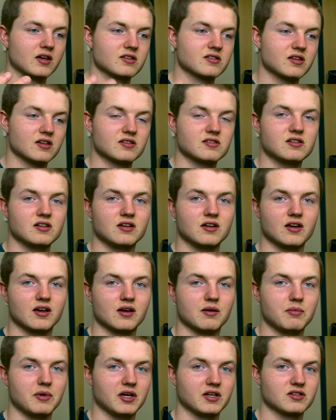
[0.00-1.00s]
16
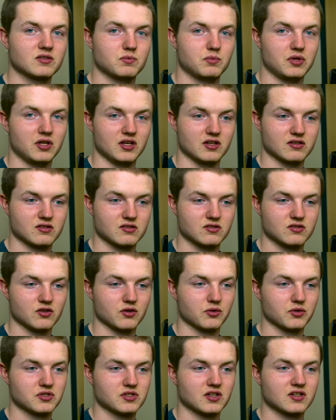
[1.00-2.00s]
gigabytes plus,
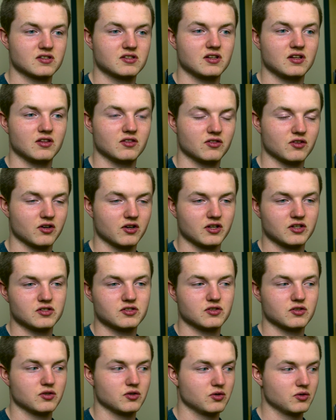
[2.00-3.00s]
so 16,
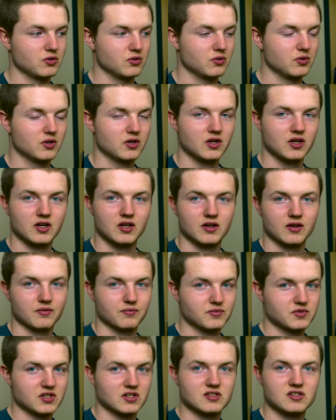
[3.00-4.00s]
32,
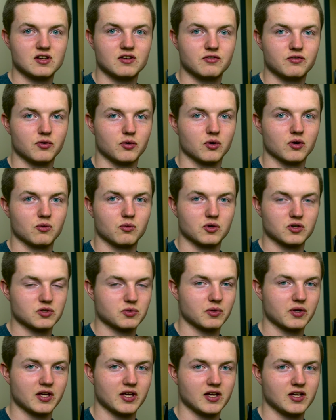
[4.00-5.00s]
64,
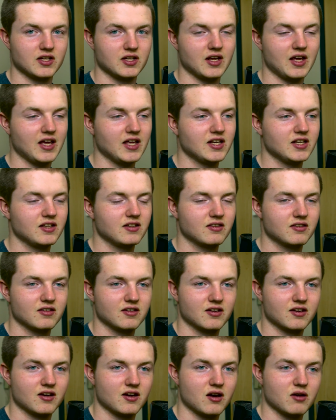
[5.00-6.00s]
128,
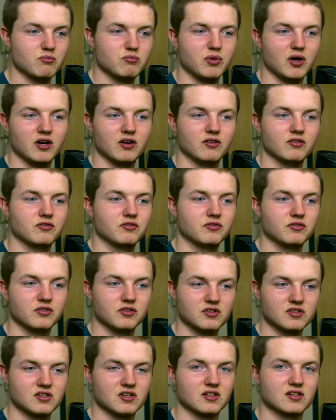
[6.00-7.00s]
anything above
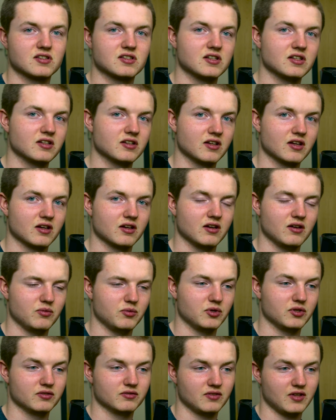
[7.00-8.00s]
16
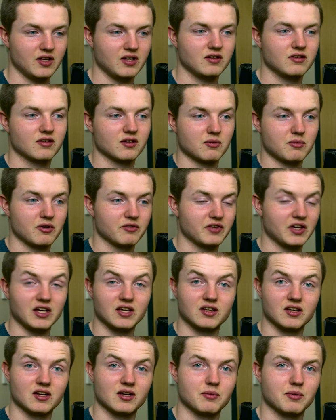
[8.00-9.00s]
well, anything above
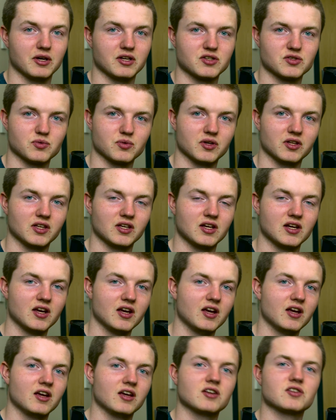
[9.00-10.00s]
8 gigabytes really
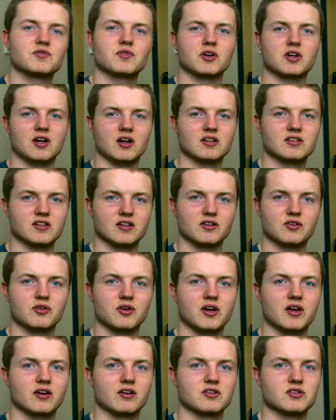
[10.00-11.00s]
is for content
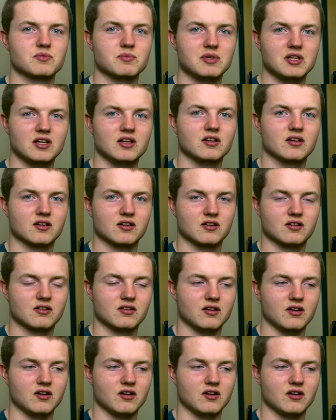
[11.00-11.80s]
creators, media